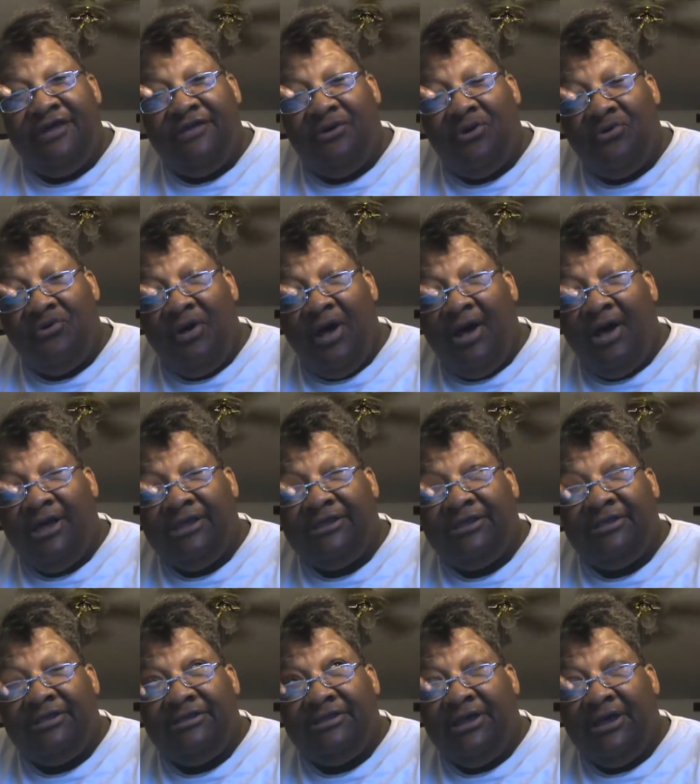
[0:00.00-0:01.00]
that
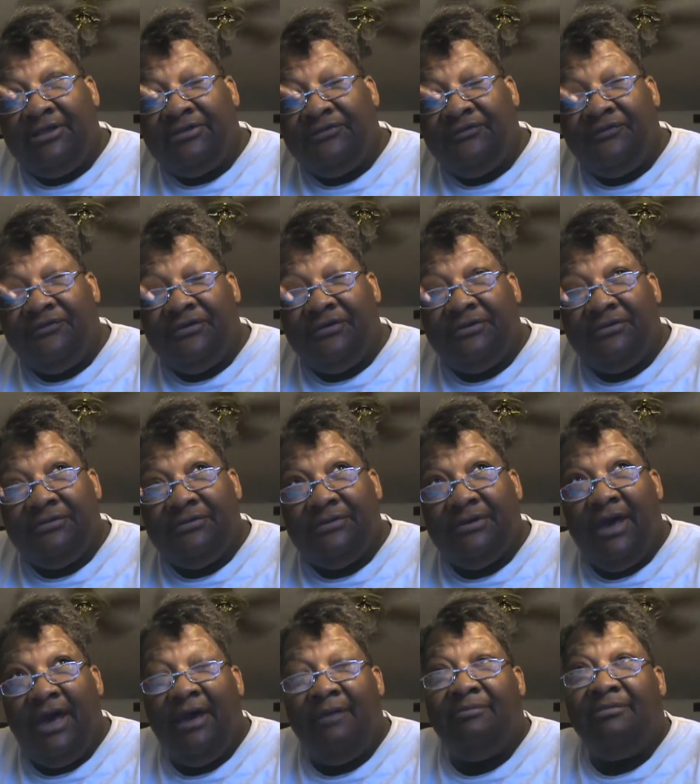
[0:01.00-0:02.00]
wholeheartedly, Dr.
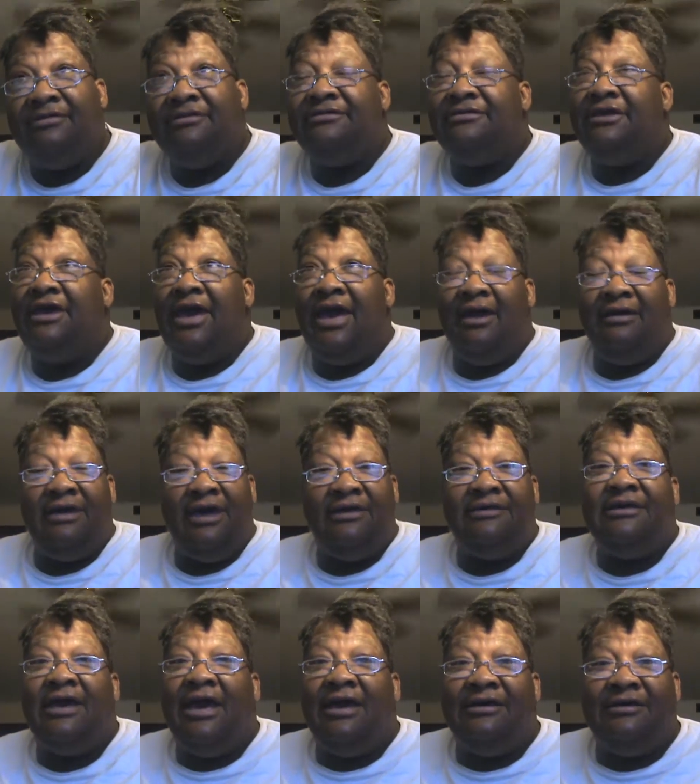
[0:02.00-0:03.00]
Phil. Now,
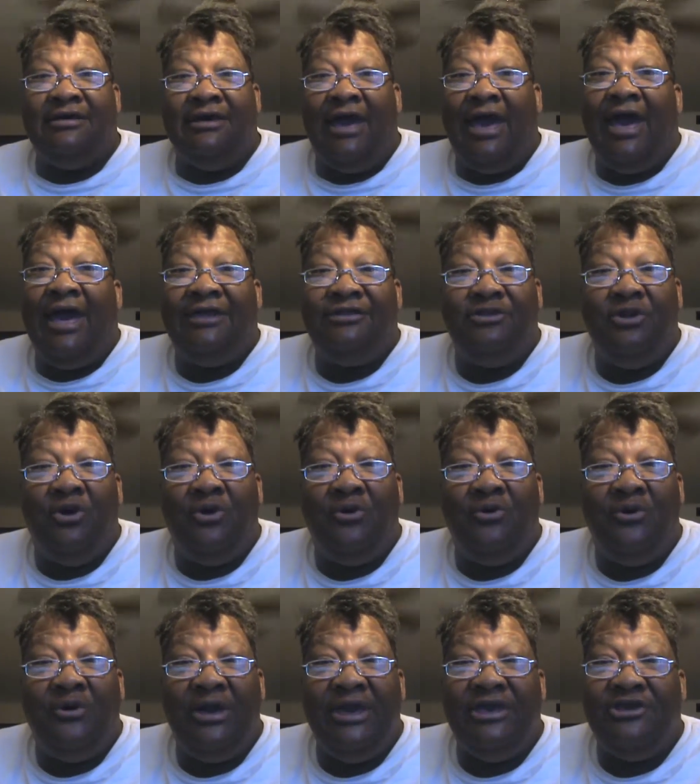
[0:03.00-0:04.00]
I
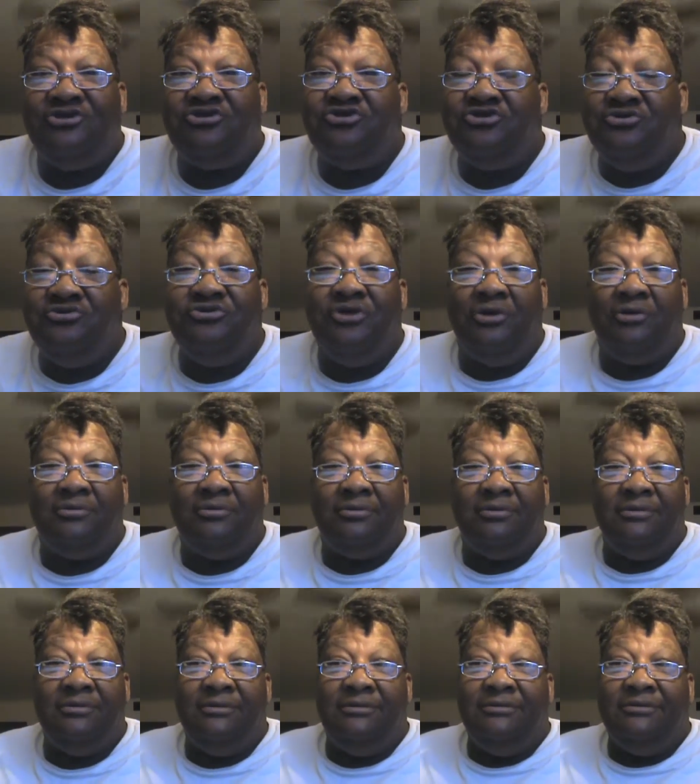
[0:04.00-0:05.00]
know, as you know,
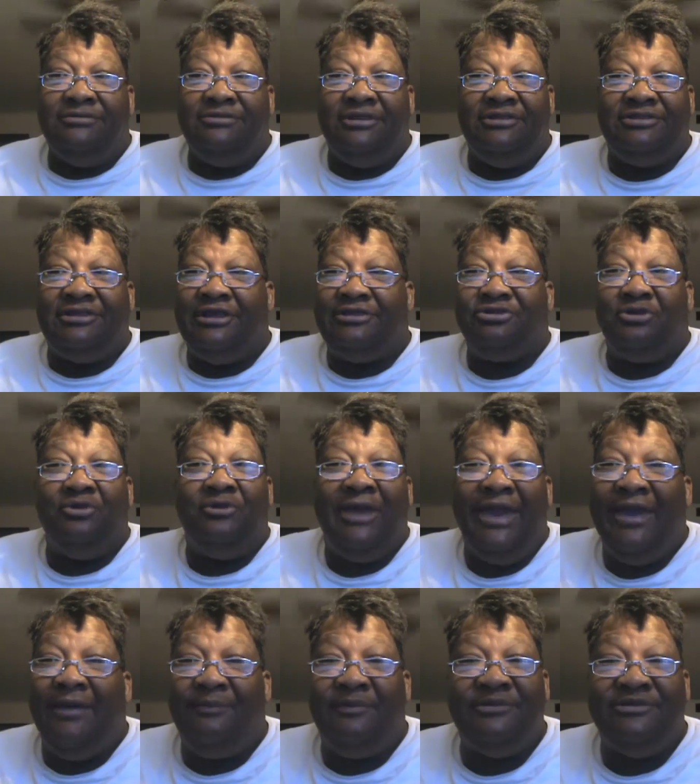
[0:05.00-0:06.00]
that don't
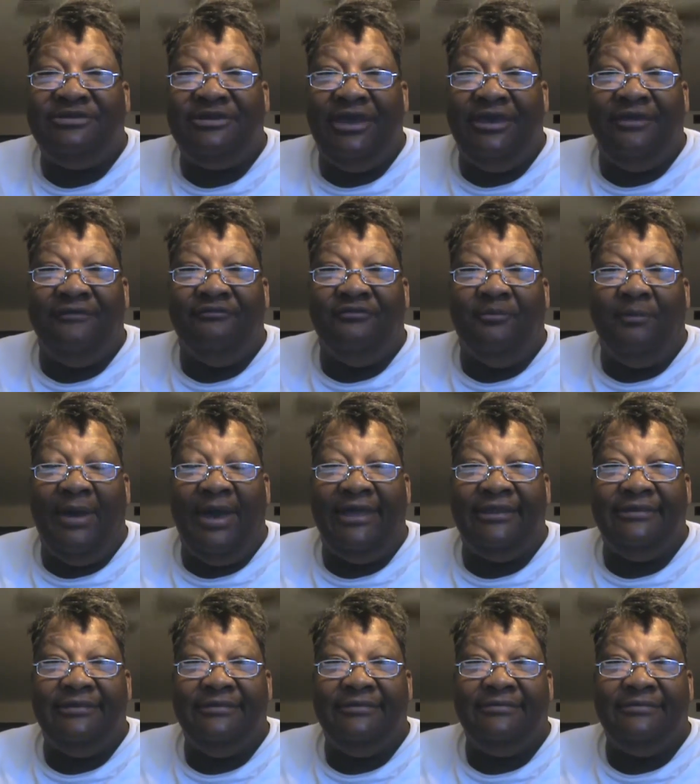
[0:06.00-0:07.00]
happen to
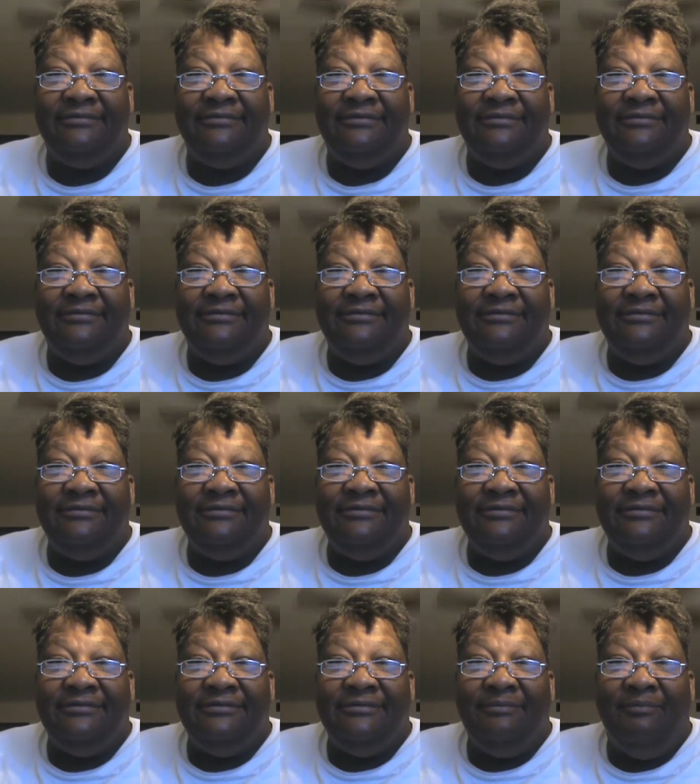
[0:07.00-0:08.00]
everybody.
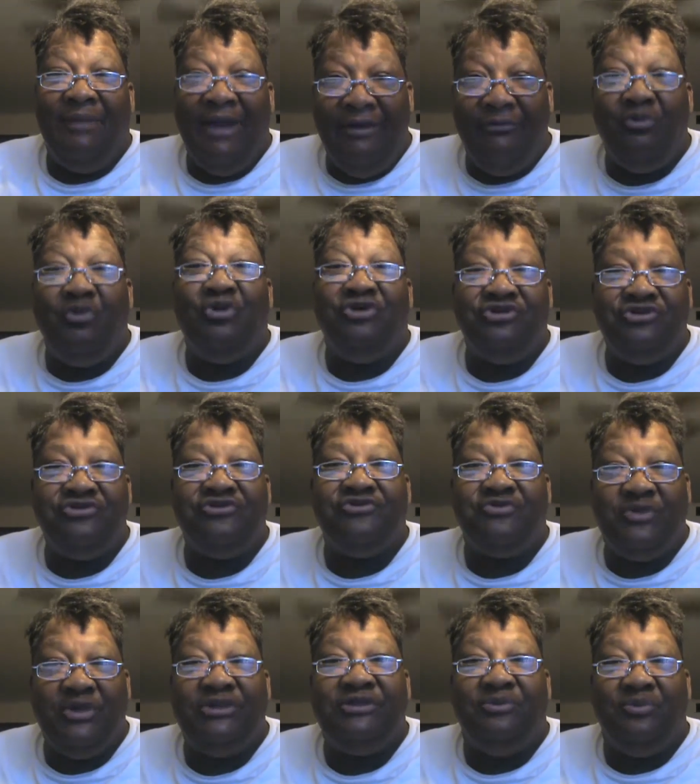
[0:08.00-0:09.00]
My wish
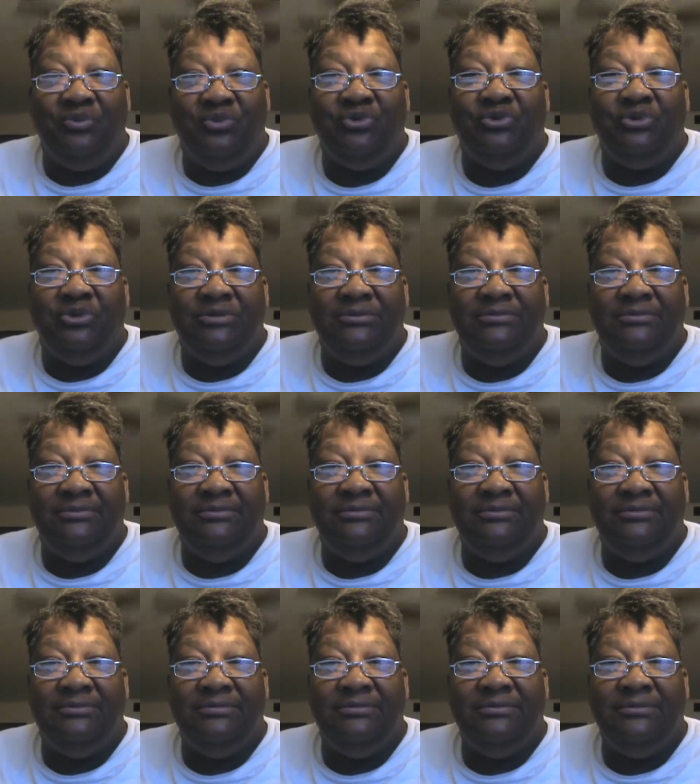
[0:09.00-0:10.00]
is that it would.
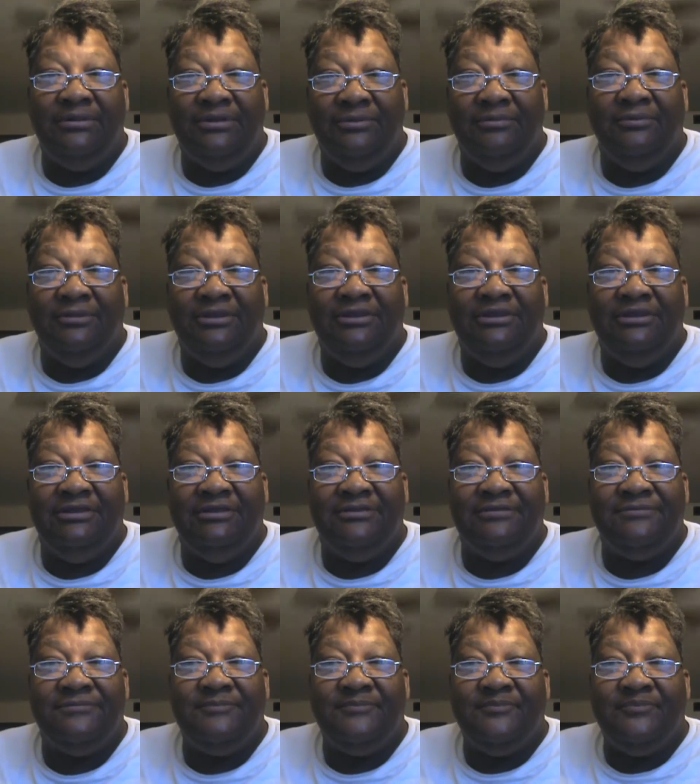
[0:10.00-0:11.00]
It really is.